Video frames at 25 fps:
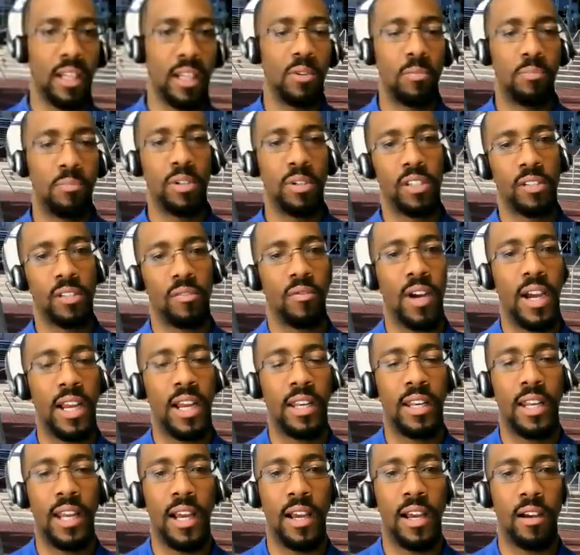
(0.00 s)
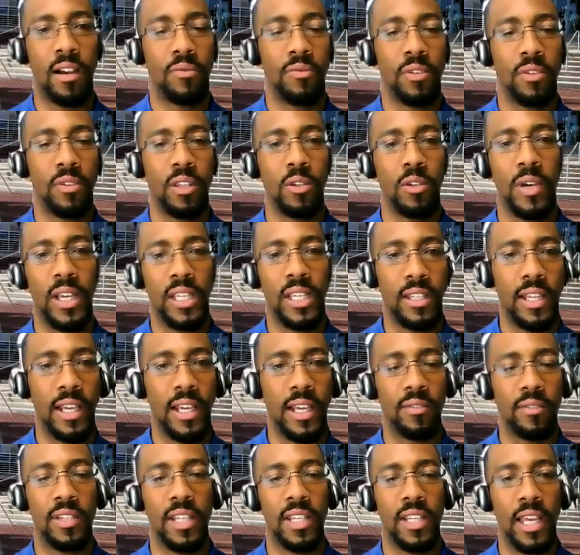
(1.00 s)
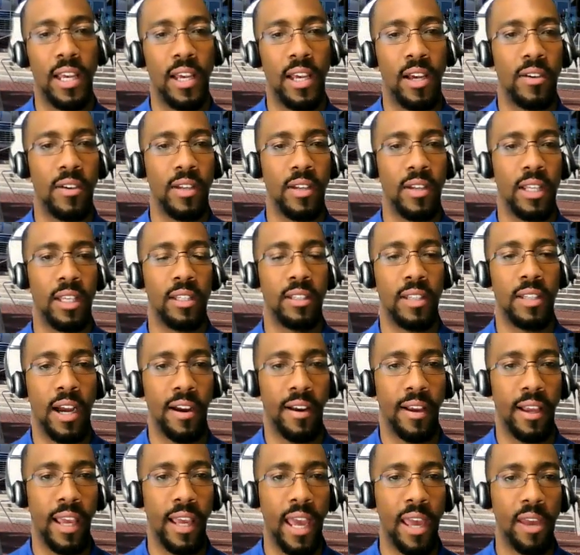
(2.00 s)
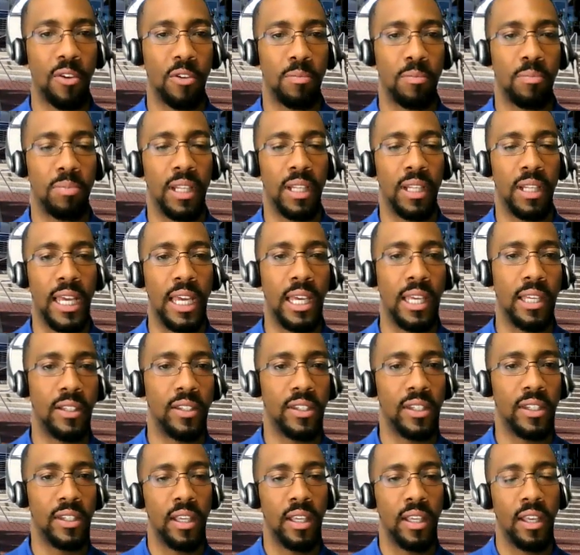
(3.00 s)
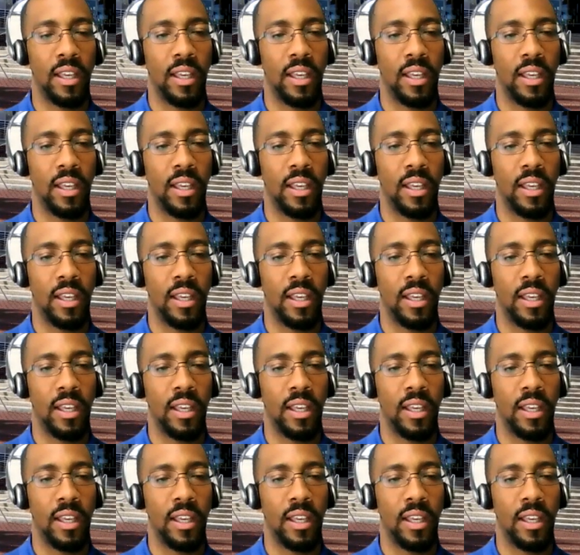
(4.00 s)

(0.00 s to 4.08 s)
we're pushing right now for UH Downtown is our Gator Pledge.